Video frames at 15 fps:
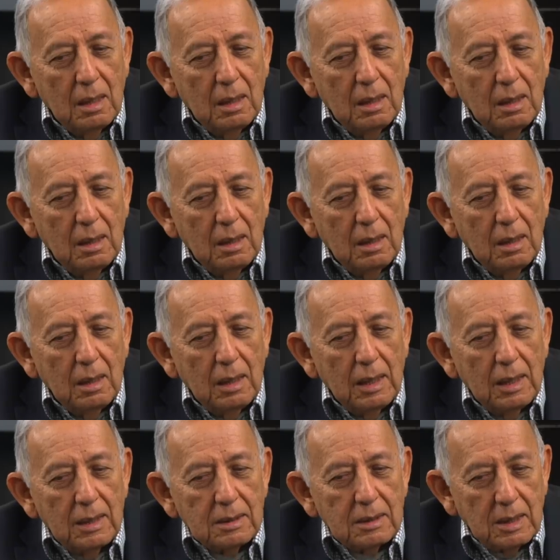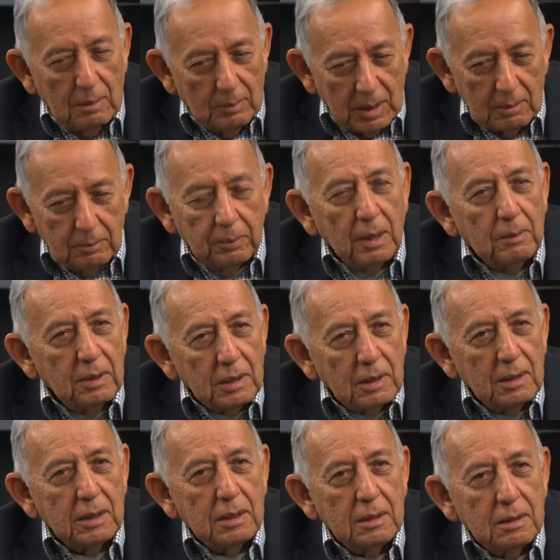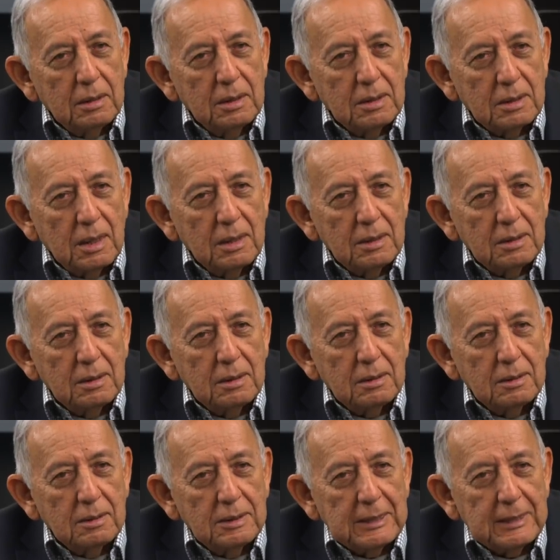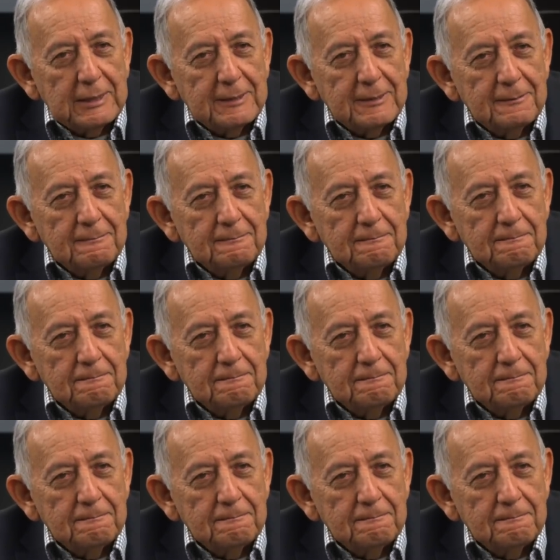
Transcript: uh, has come out publicly and discussed this. Yes.